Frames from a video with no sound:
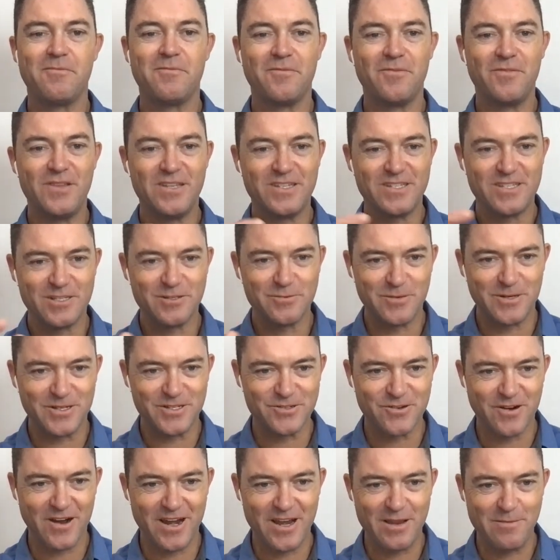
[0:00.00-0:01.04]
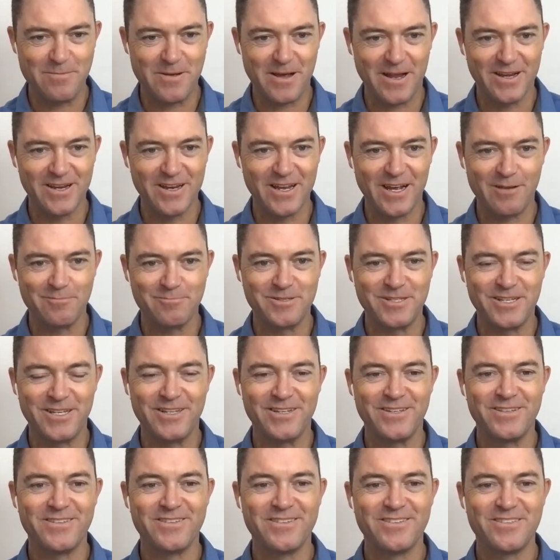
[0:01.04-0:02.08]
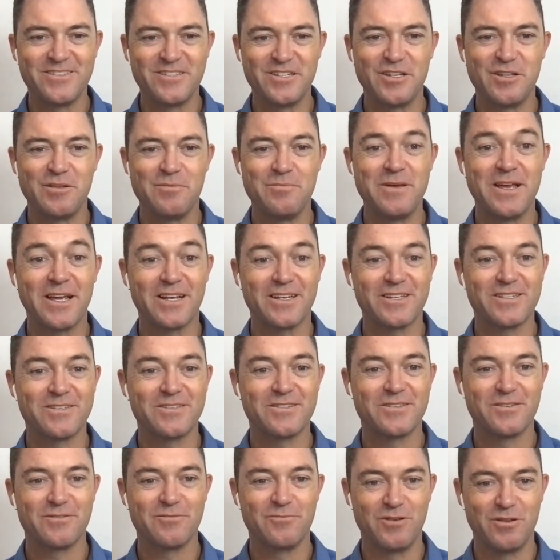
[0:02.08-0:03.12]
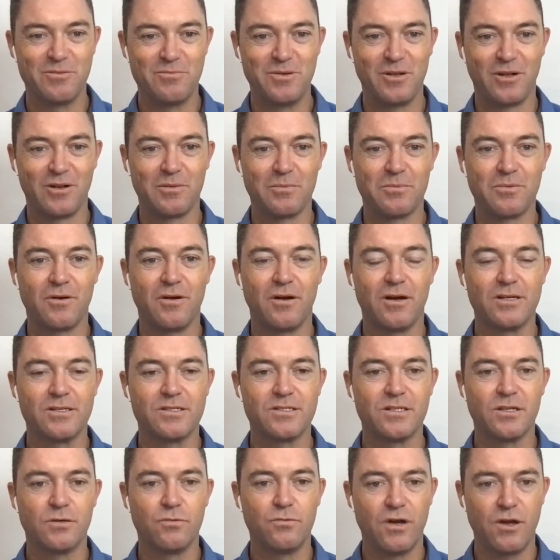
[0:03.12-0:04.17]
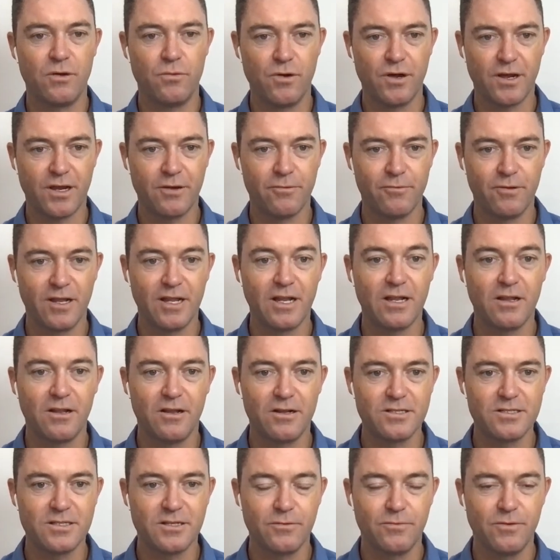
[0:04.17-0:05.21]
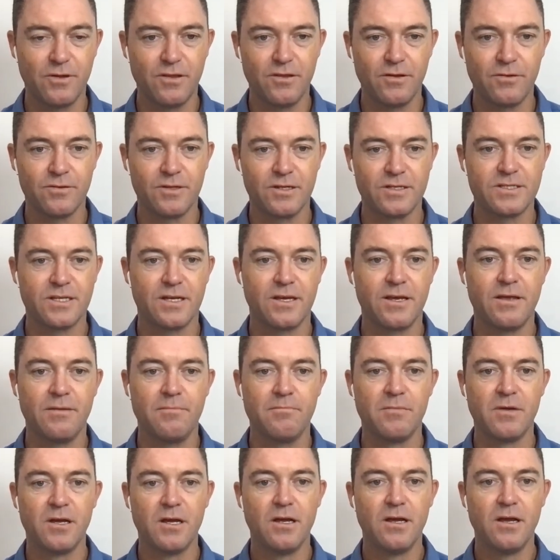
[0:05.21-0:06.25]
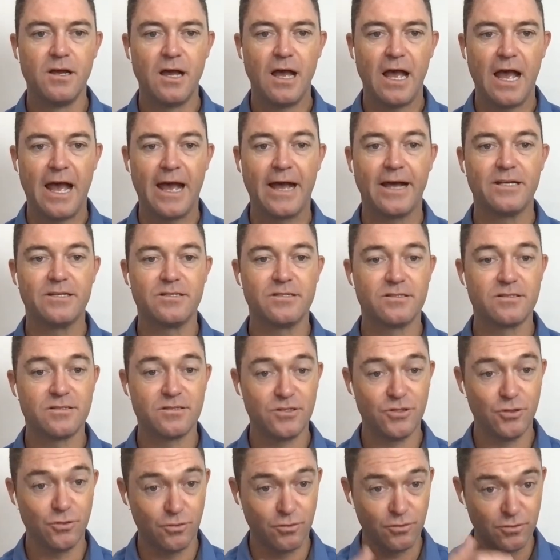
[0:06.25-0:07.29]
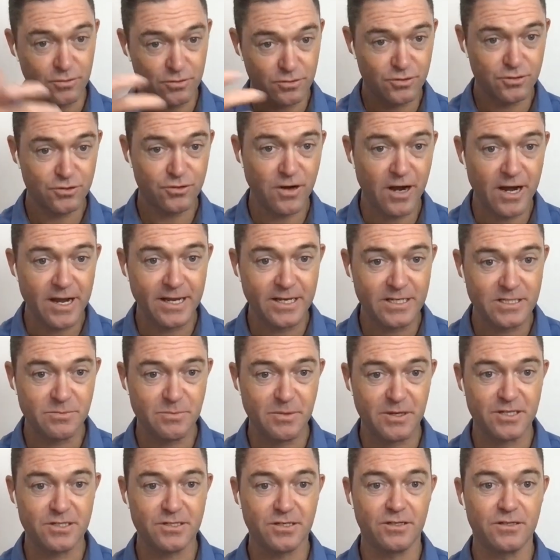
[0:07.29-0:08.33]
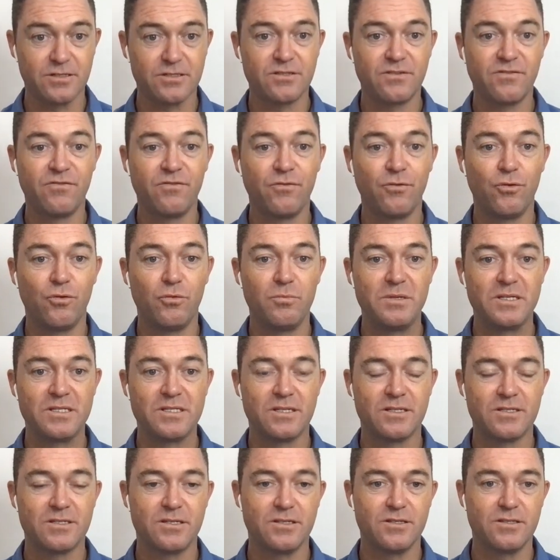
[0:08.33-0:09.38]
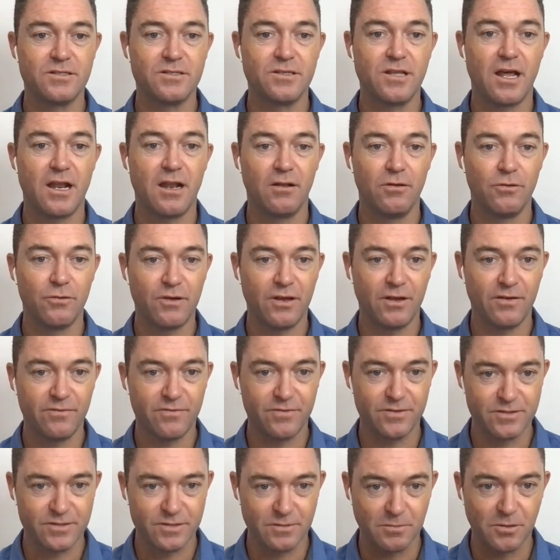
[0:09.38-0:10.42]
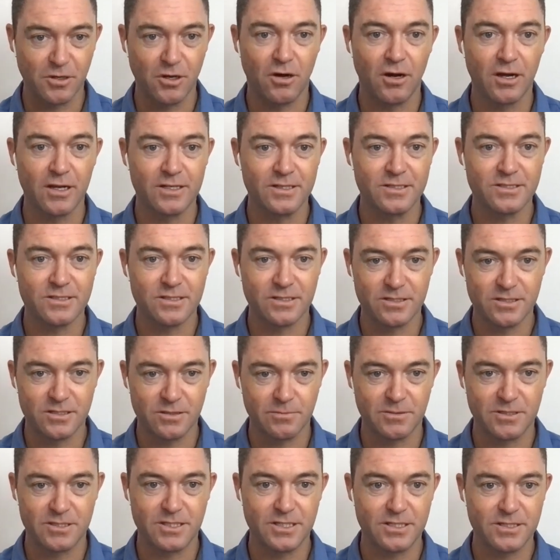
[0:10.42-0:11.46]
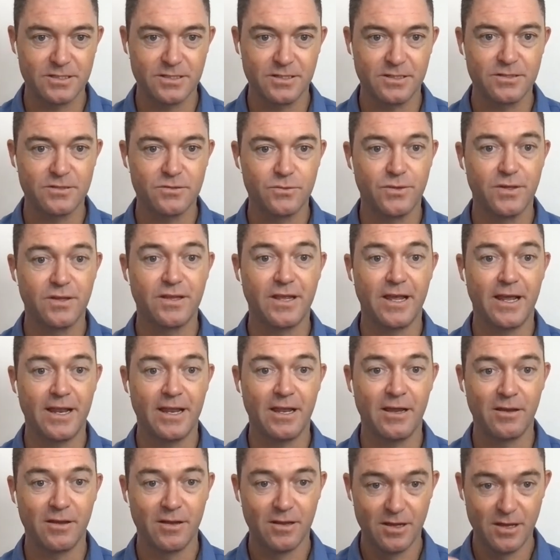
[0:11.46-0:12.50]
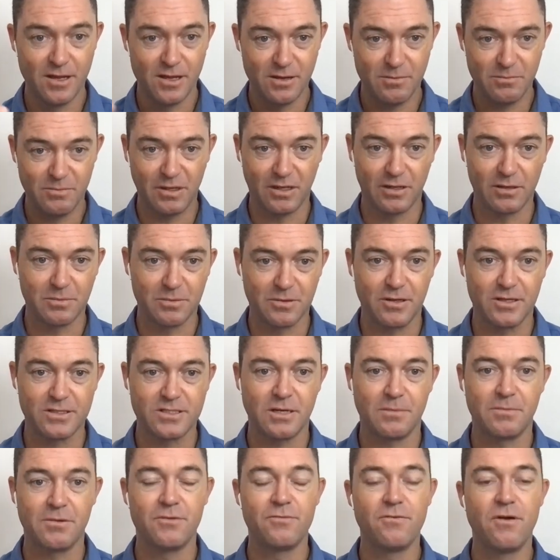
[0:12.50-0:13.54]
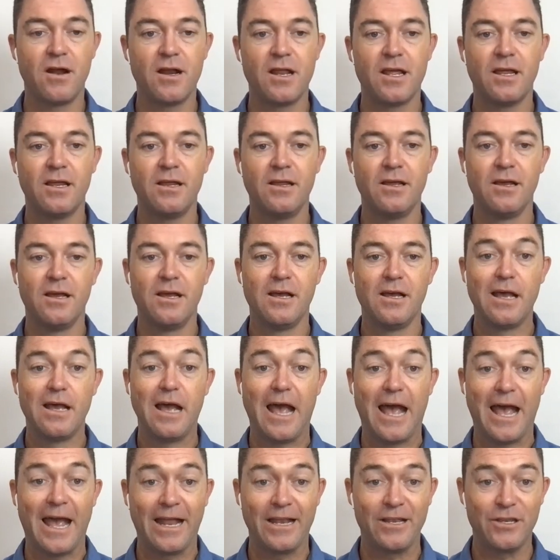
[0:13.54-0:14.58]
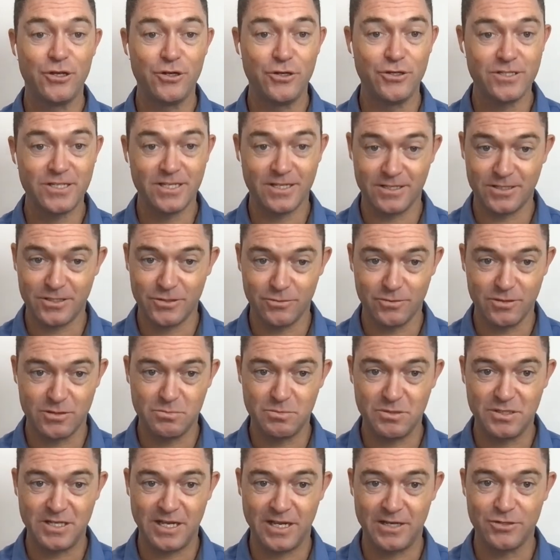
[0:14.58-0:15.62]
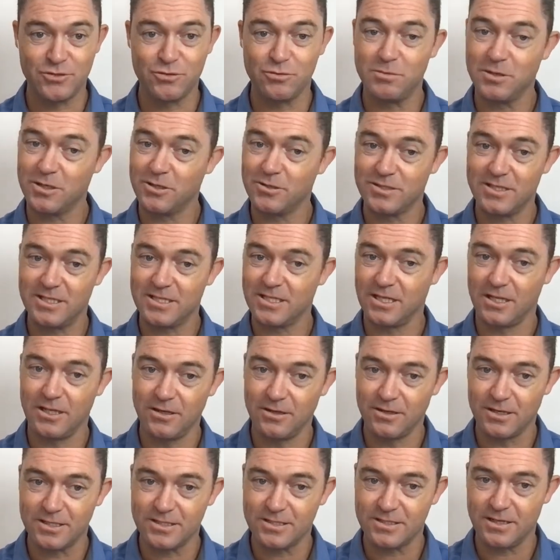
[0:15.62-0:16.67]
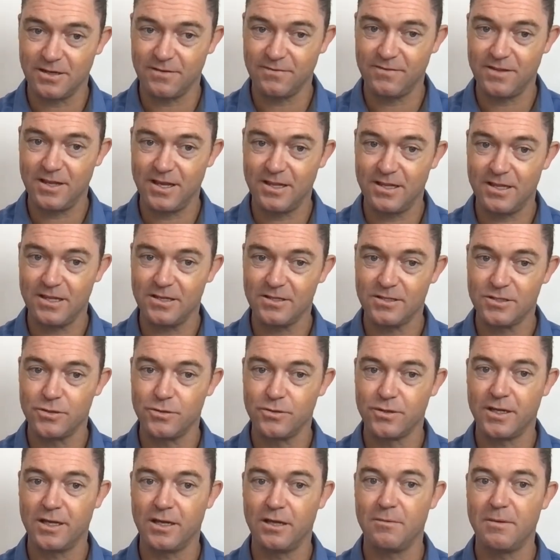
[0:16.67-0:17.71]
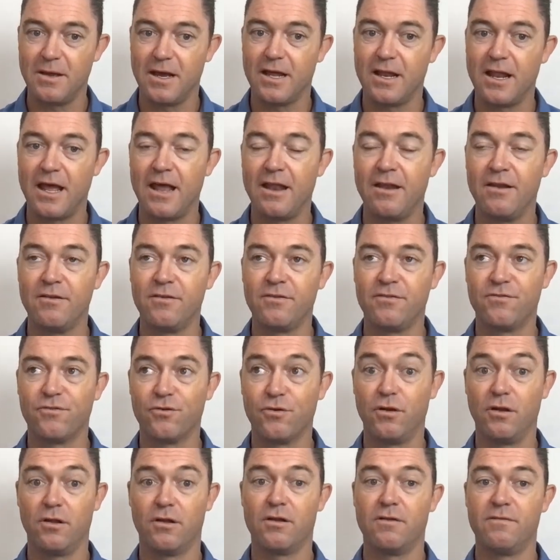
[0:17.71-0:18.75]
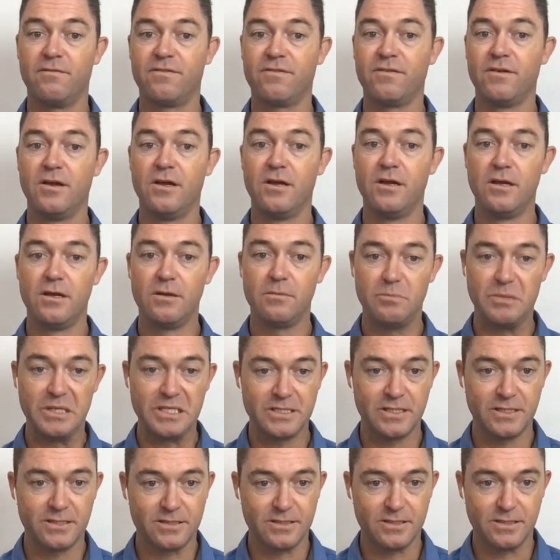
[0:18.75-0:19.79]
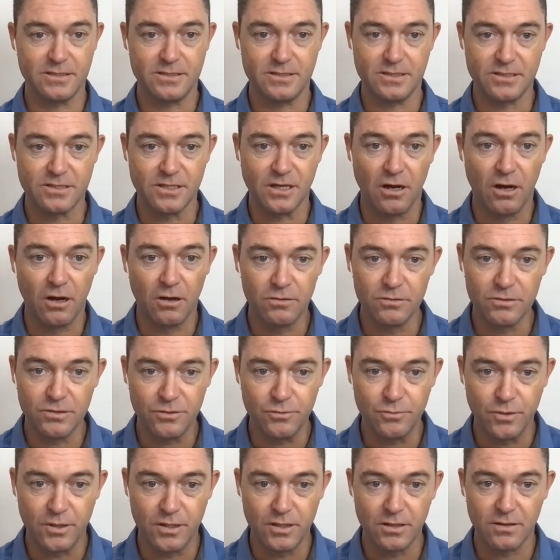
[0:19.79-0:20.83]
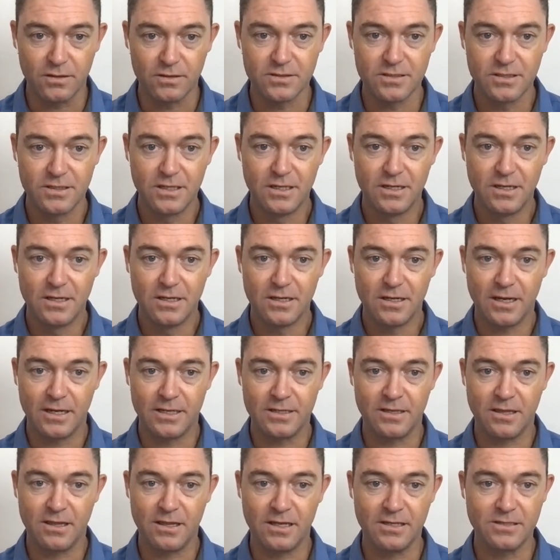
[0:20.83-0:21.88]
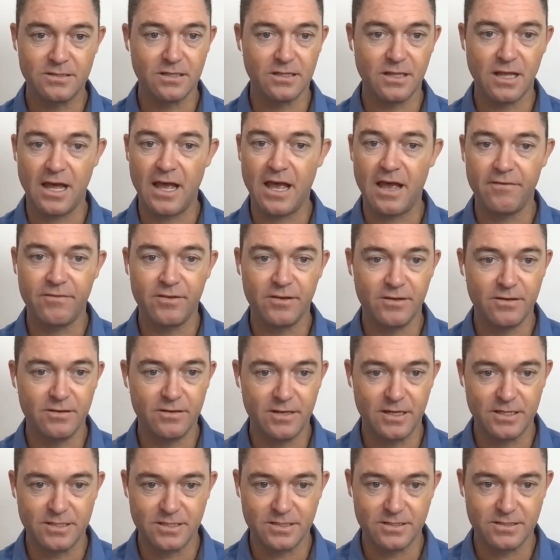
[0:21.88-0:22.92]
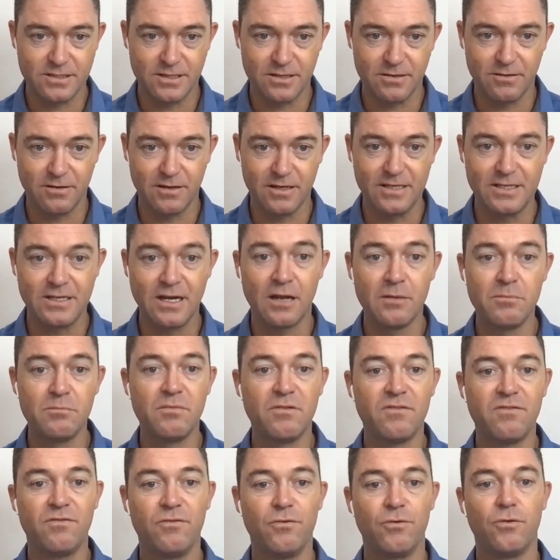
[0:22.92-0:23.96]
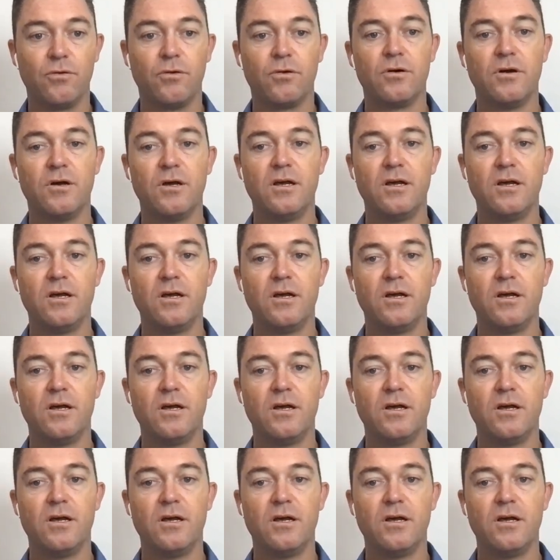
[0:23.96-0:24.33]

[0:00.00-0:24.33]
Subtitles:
this is where TradiePad comes in to the mix with Builda Price. So we're working really closely with you and the team as your training specialist for businesses that are looking for some guidance and some assistance with getting Builda Price up and running and using it to its potential, because there's a lot of stuff there that you're talking about. And for a lot of businesses, it's a whole new world and things that they haven't necessarily done before.